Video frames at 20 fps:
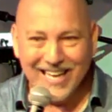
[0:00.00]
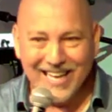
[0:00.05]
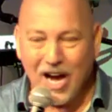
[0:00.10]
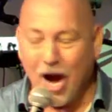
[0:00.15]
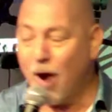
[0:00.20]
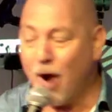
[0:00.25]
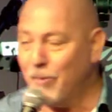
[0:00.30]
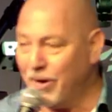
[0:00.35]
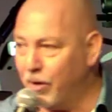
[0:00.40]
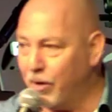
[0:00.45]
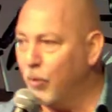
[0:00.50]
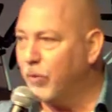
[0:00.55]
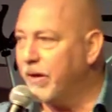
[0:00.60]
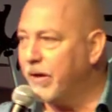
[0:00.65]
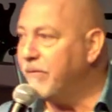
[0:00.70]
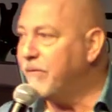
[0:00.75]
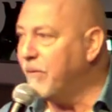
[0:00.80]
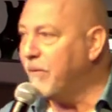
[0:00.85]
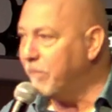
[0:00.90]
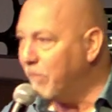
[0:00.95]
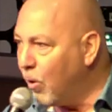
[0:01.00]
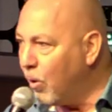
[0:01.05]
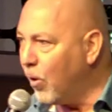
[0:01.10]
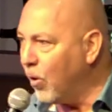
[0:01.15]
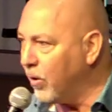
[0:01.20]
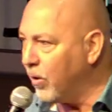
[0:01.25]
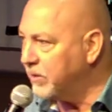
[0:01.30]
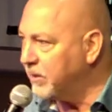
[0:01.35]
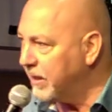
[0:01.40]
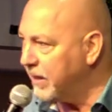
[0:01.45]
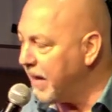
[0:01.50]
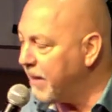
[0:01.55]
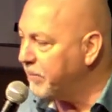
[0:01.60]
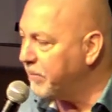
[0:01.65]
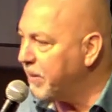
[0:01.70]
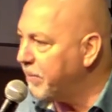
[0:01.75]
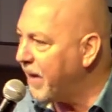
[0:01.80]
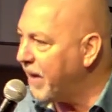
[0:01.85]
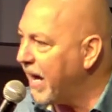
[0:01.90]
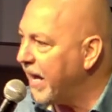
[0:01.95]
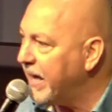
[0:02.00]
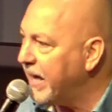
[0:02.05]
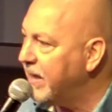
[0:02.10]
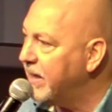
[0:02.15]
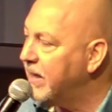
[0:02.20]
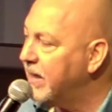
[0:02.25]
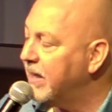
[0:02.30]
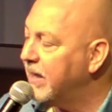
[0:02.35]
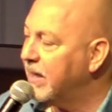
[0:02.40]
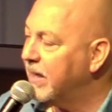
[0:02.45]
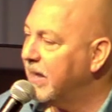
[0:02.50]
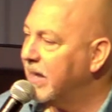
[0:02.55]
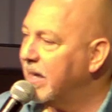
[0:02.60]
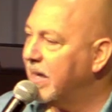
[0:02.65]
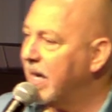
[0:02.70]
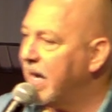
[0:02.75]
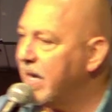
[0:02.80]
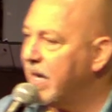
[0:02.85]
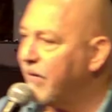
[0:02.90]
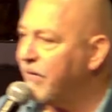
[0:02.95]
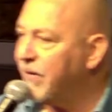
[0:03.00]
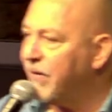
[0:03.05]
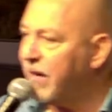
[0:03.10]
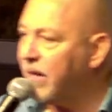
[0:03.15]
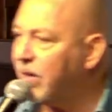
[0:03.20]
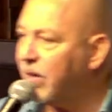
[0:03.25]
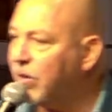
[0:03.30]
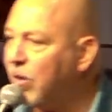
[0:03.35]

I went looking for more to numb the pain, and I found a